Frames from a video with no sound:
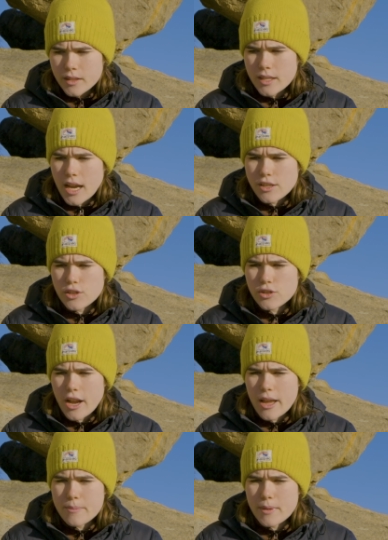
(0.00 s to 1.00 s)
yeah I just
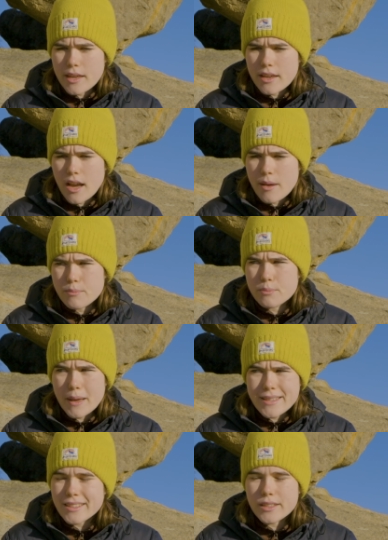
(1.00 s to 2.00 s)
try and be I'm
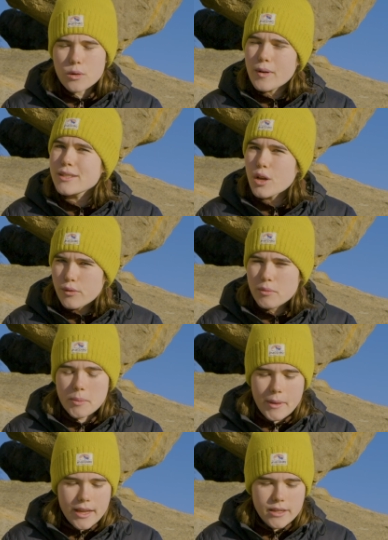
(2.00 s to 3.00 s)
basically always over
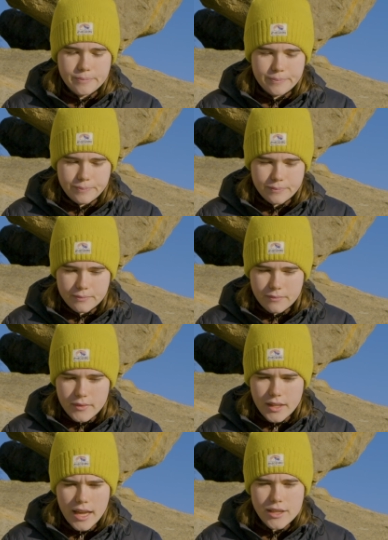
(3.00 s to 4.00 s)
prepared
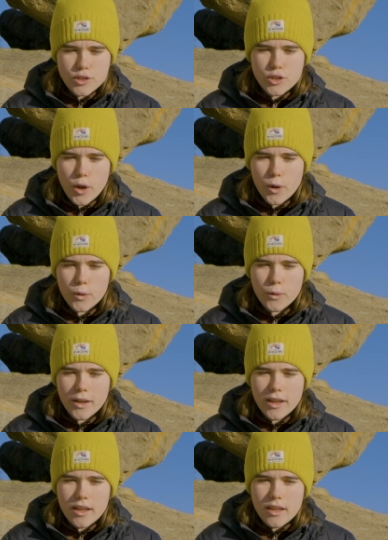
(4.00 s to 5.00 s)
and so
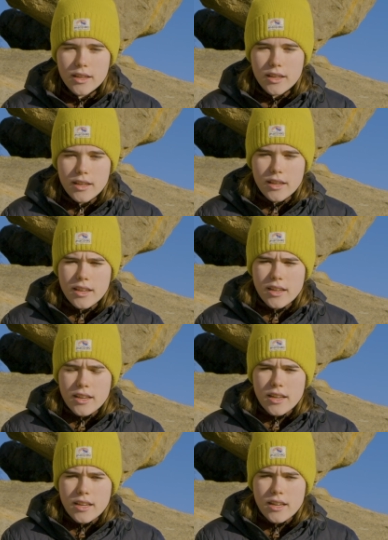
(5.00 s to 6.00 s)

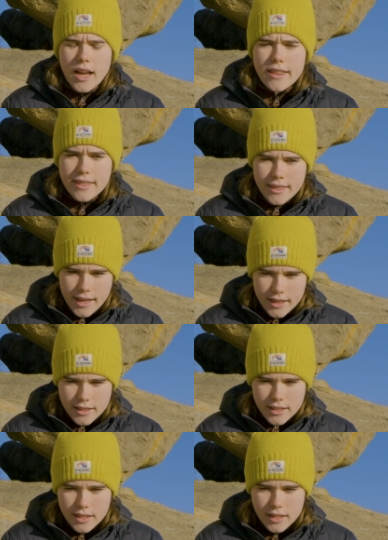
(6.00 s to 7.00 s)
I
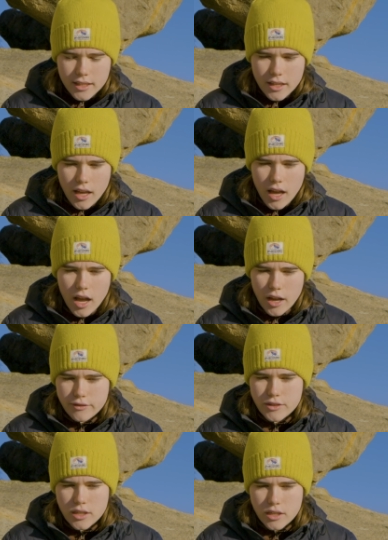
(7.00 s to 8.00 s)
think
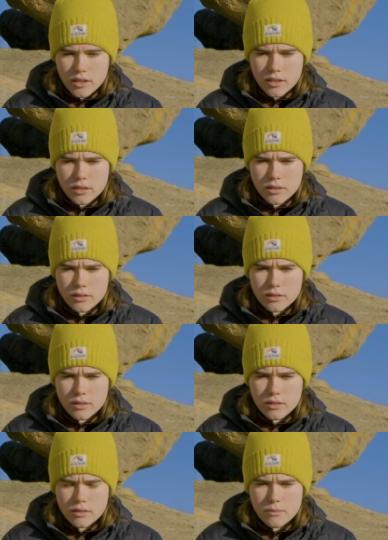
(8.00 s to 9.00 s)
after
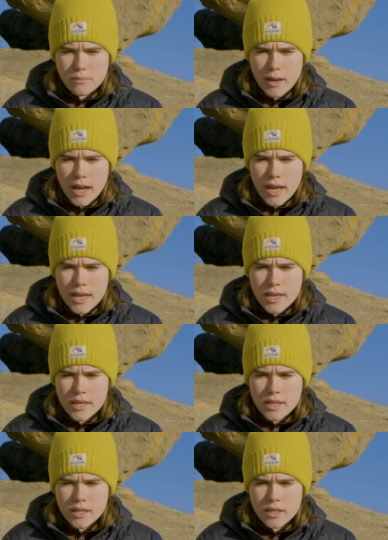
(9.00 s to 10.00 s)

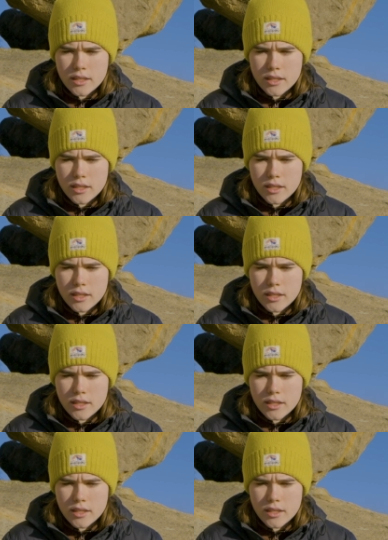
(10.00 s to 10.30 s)
my